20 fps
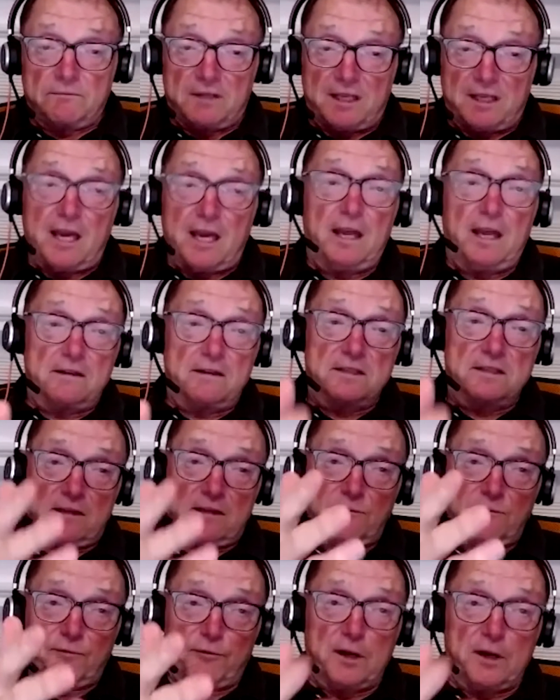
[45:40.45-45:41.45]
Kens
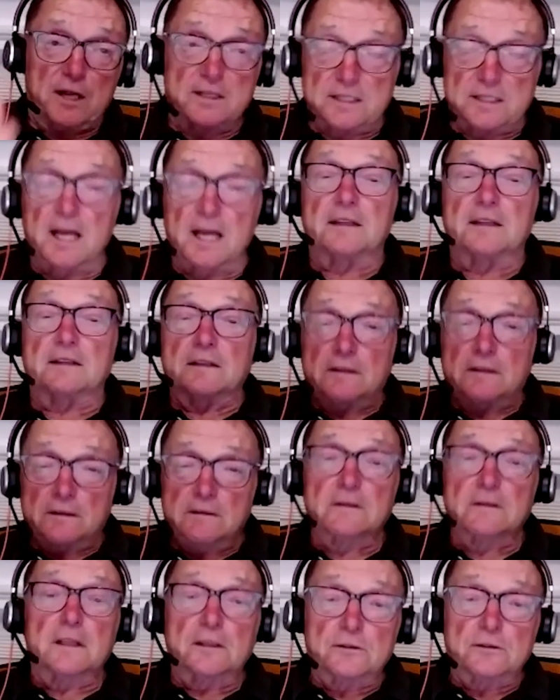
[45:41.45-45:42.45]
and Freds out
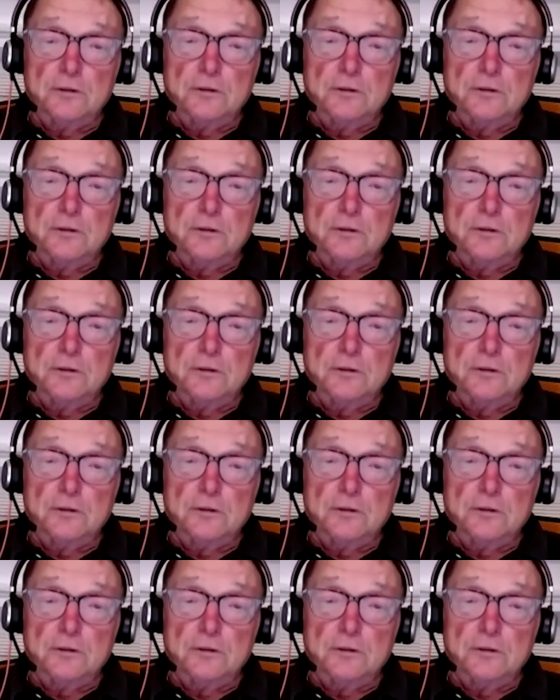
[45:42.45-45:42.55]
there that